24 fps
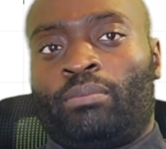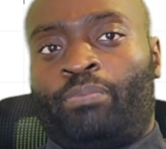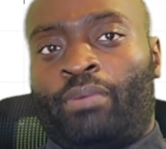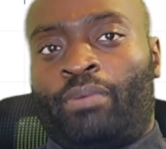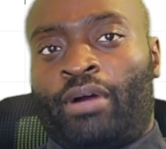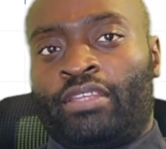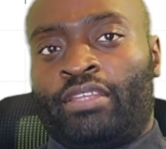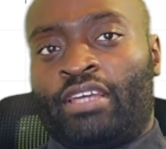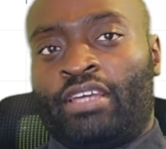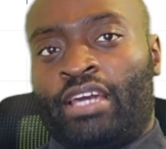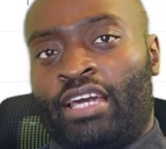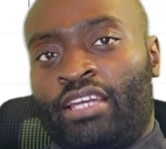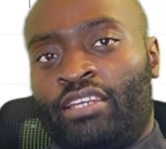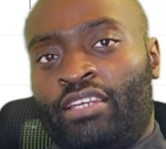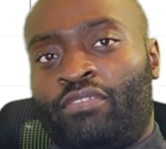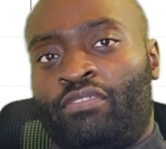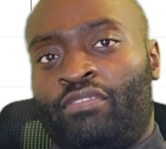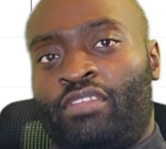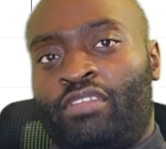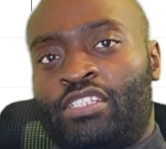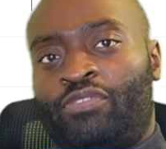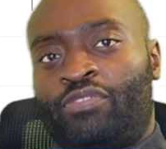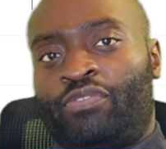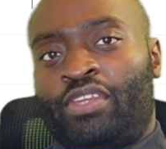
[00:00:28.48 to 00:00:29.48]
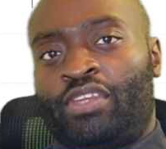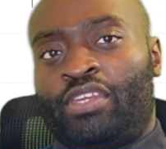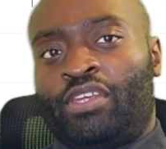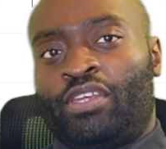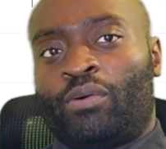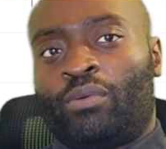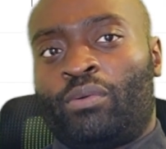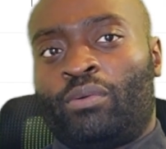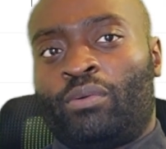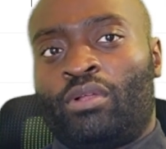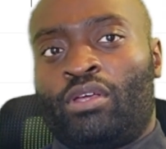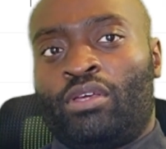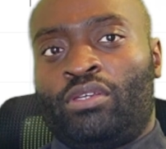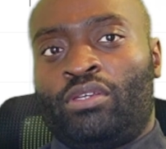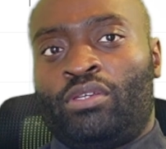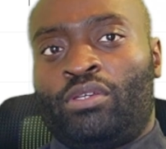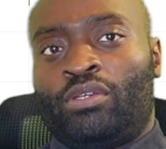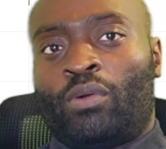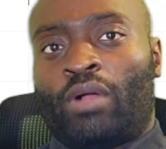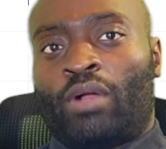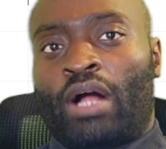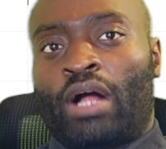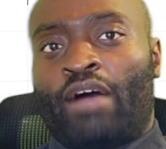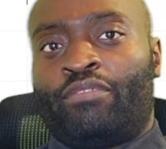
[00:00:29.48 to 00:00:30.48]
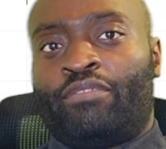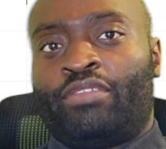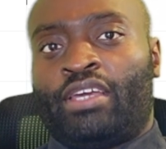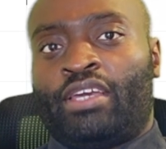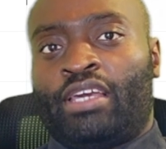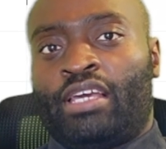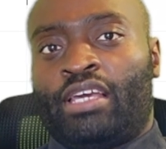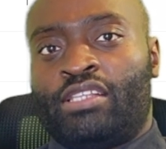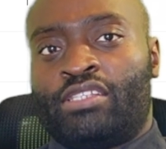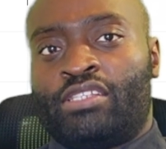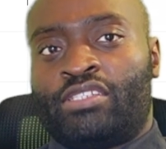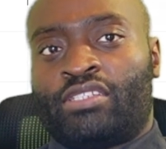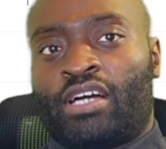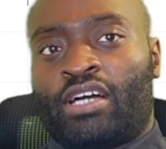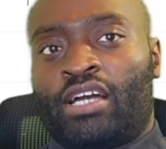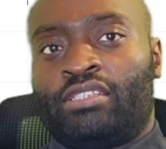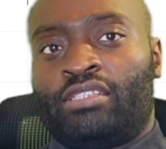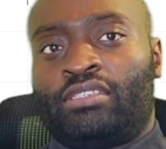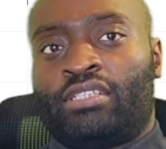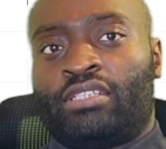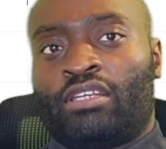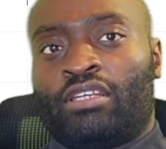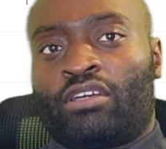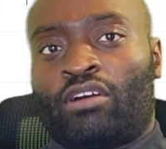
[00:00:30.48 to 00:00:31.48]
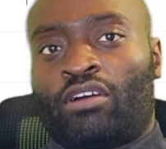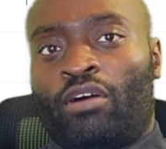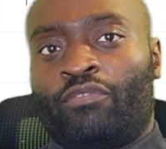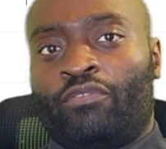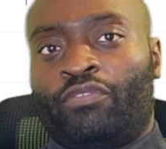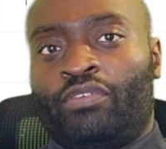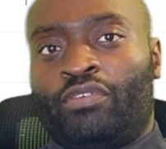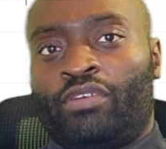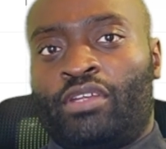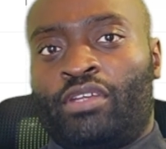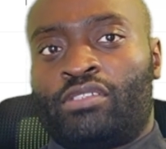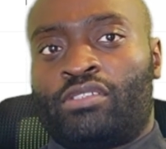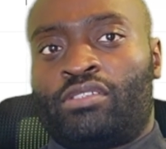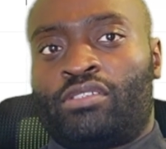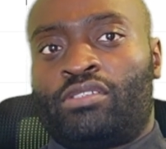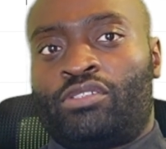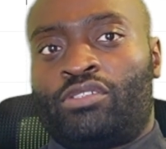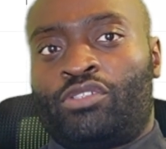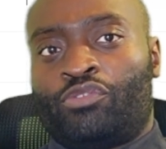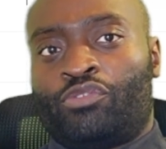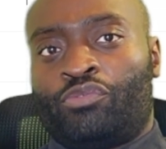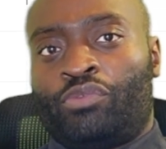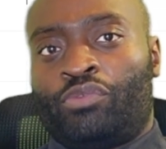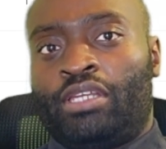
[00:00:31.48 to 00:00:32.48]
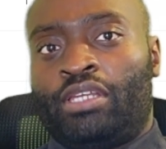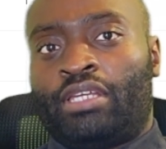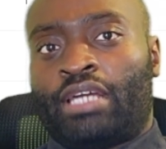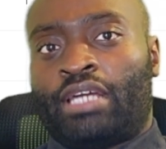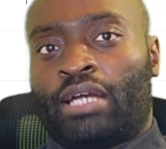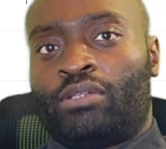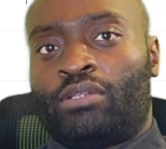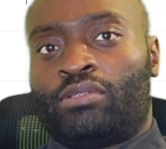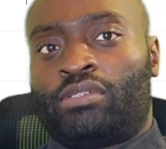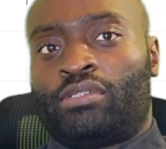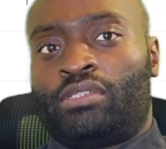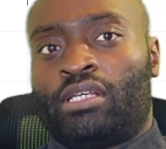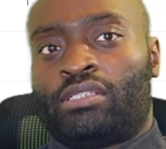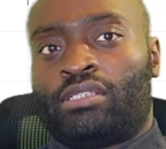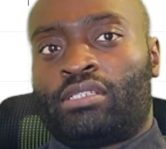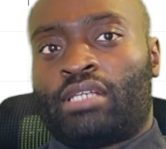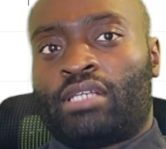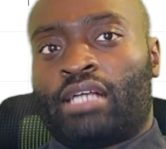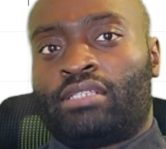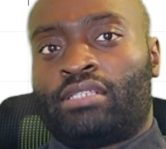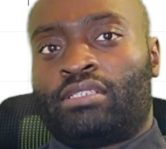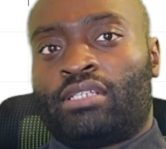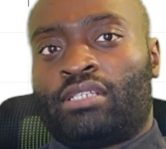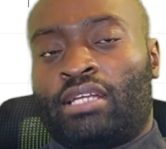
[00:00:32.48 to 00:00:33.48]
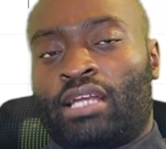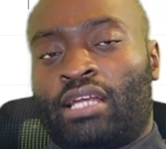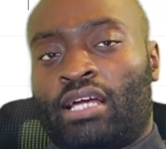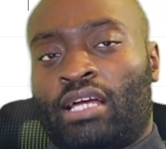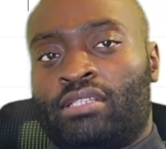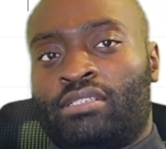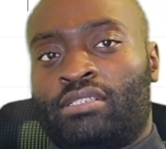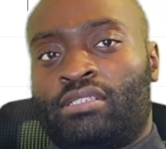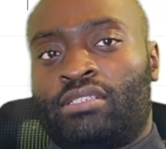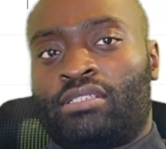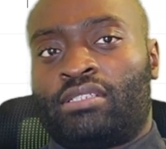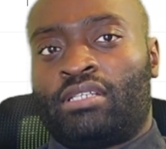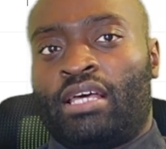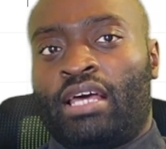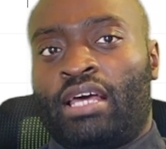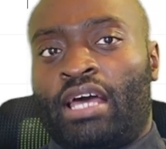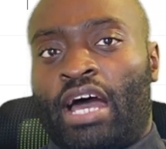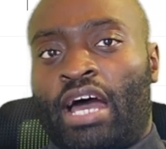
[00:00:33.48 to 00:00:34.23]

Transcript: By the end of this video, you'll have the insight and confidence to read candlesticks at a glance,